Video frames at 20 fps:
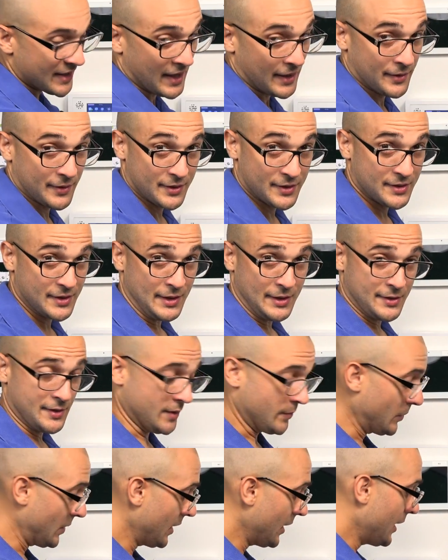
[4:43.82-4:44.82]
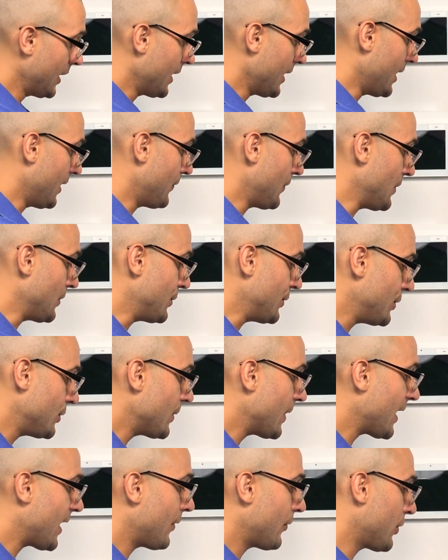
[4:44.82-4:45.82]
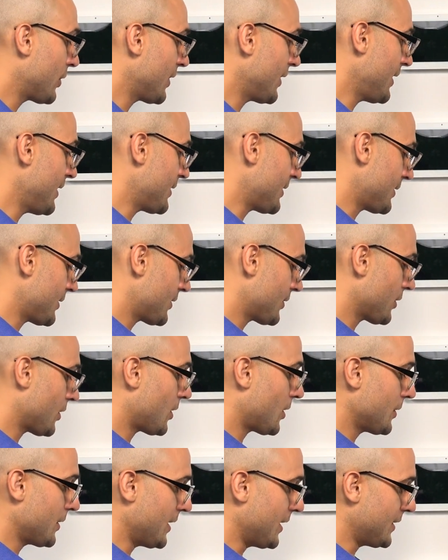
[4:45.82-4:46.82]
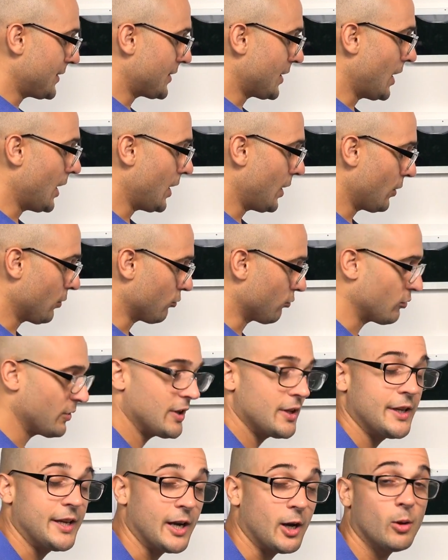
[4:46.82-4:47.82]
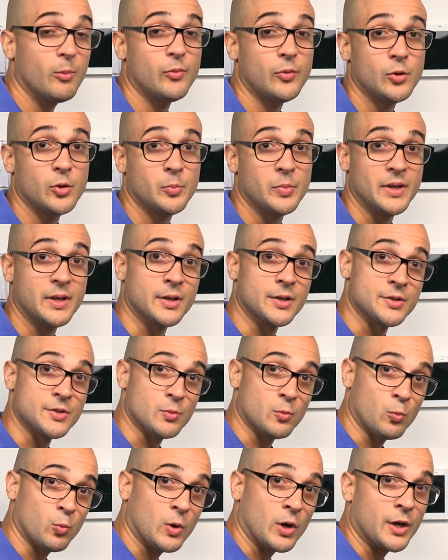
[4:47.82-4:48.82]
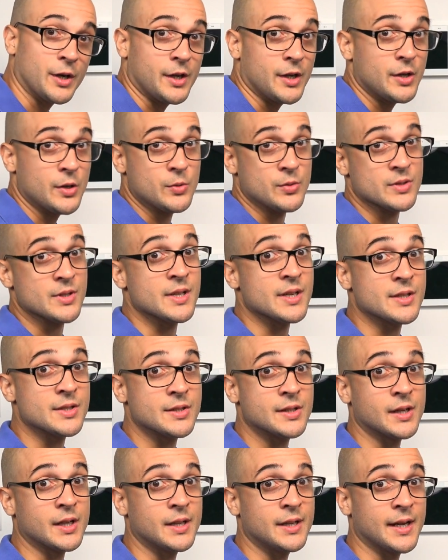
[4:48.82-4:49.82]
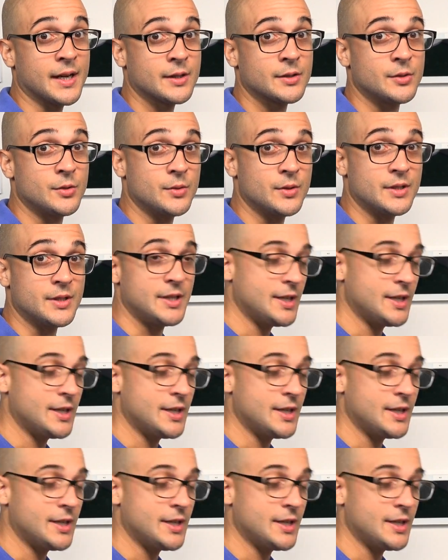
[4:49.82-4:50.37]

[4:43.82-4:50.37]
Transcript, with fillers: down to the system. If you do have one of these installed, it's really helpful because we're going to use this to connect to the